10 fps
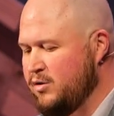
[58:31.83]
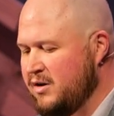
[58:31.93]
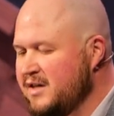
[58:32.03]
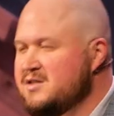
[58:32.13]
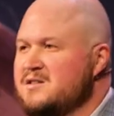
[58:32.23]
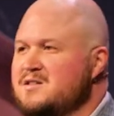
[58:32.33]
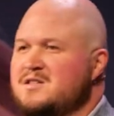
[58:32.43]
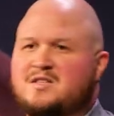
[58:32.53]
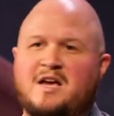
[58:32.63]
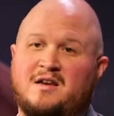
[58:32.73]
who listens
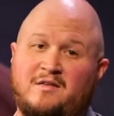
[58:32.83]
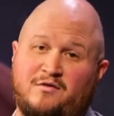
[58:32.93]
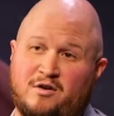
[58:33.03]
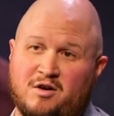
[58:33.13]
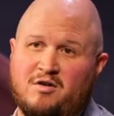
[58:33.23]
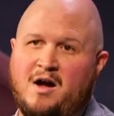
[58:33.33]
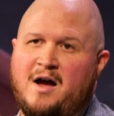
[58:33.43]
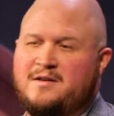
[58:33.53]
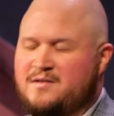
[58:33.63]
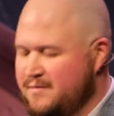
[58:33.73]
intently for your
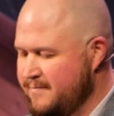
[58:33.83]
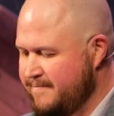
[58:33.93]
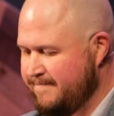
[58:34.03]
cries.